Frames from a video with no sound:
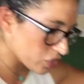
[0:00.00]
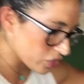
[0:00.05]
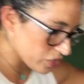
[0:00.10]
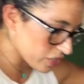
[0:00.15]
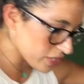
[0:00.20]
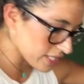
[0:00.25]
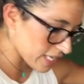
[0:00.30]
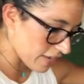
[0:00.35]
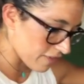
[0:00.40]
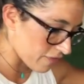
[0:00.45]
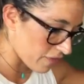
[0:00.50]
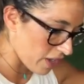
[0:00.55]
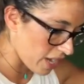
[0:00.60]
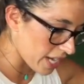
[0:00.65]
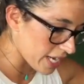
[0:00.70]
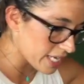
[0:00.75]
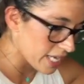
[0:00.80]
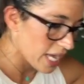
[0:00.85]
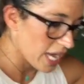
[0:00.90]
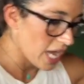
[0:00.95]
drills I
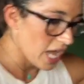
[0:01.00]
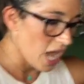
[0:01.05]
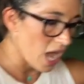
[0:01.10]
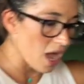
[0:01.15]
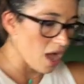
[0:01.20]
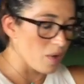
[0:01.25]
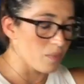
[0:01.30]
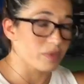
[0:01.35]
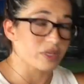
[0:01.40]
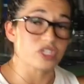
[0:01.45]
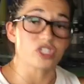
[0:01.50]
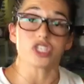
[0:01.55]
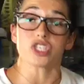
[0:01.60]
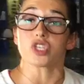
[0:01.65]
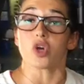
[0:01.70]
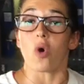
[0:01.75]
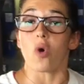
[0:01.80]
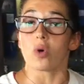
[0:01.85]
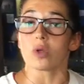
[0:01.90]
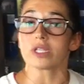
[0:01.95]
find is
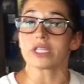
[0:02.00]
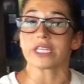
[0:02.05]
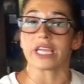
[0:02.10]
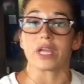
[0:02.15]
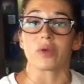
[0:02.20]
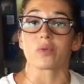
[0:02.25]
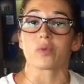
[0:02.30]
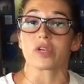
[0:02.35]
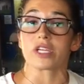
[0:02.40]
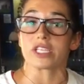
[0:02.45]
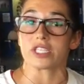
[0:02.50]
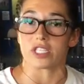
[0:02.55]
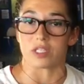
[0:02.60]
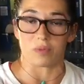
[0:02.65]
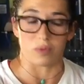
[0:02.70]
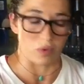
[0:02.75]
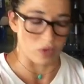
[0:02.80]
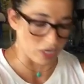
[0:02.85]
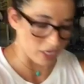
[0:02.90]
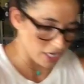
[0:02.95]
just holding a ring
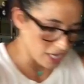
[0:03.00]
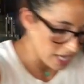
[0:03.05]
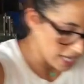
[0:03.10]
support.